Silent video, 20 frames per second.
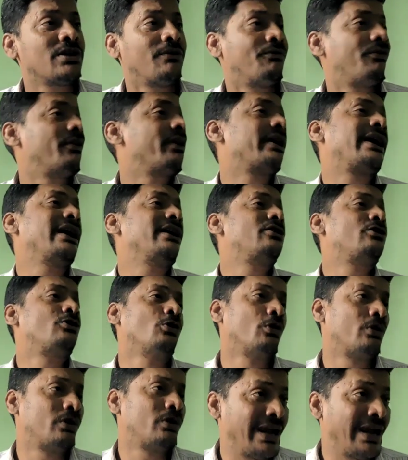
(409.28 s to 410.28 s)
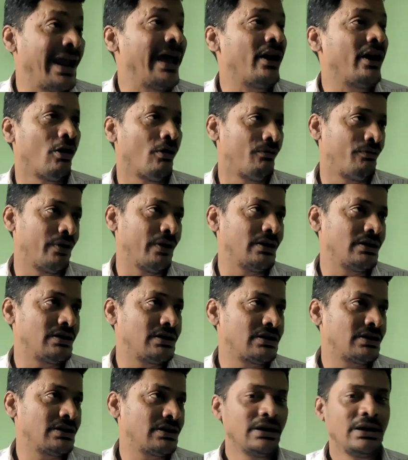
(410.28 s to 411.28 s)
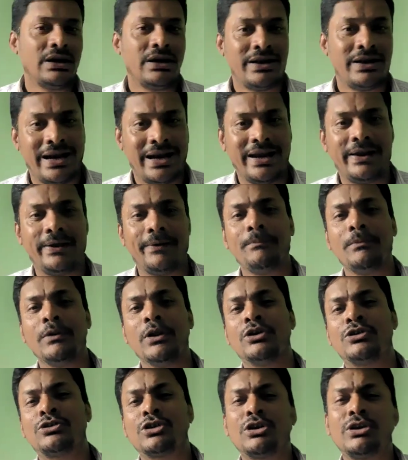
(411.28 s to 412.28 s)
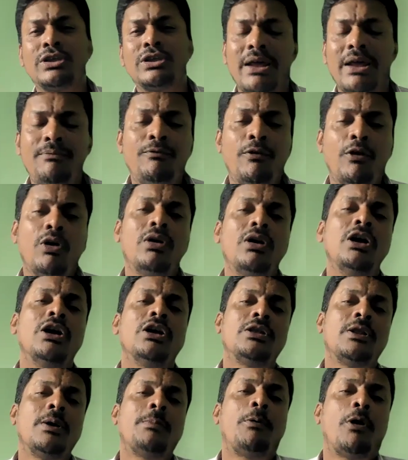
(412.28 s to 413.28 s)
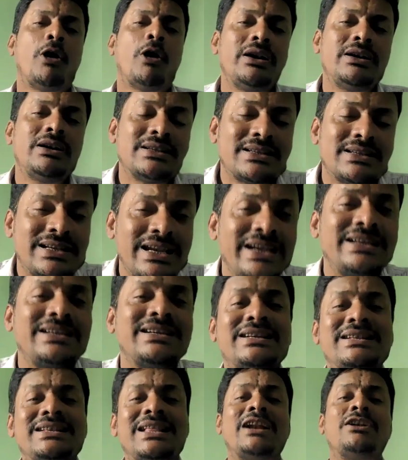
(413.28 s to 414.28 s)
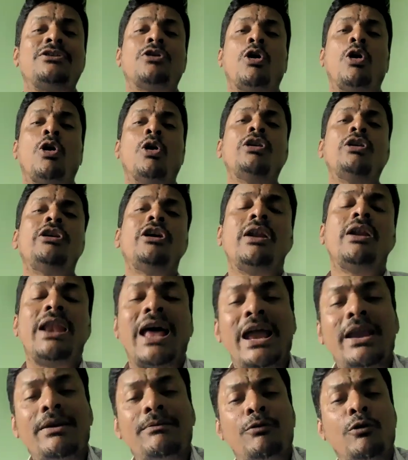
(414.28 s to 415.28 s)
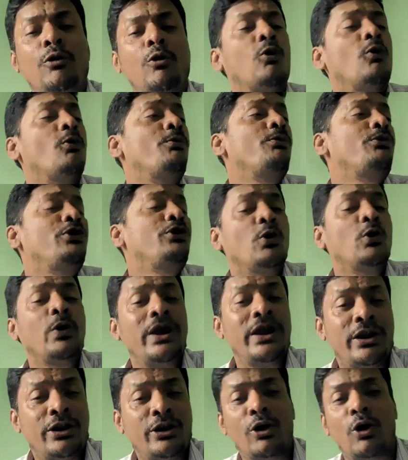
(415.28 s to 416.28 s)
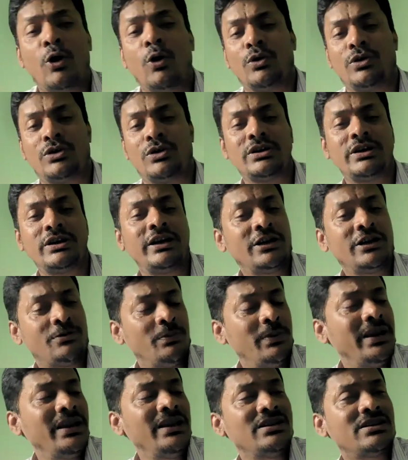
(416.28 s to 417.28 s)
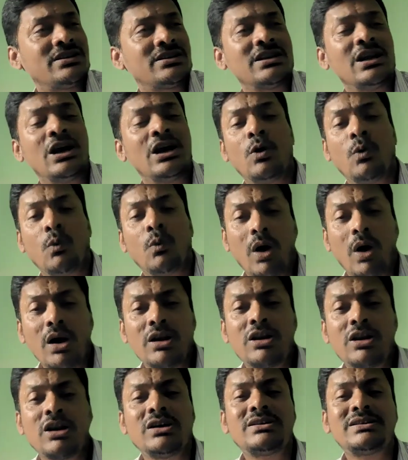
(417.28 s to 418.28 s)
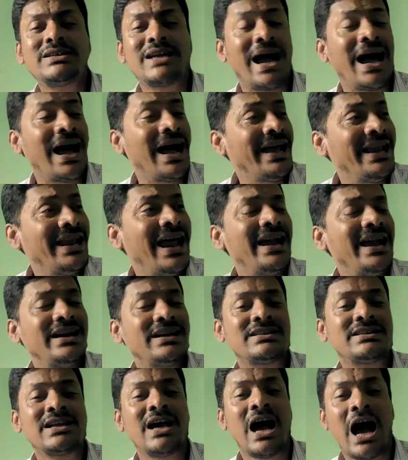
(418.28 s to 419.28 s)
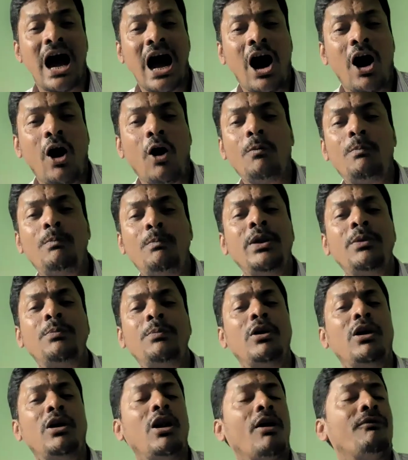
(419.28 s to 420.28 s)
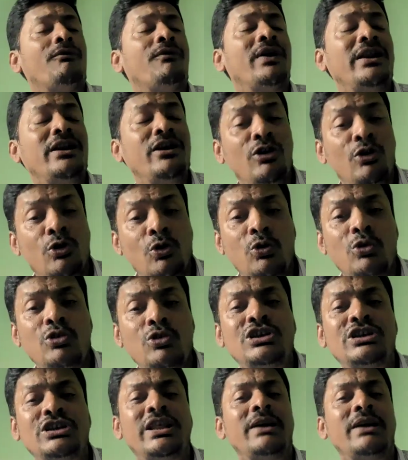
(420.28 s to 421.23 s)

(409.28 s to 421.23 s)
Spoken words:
forget to care of it, right? So therefore, the poet stated that all your life whom you ignored, it means Walcott highlights how people often lose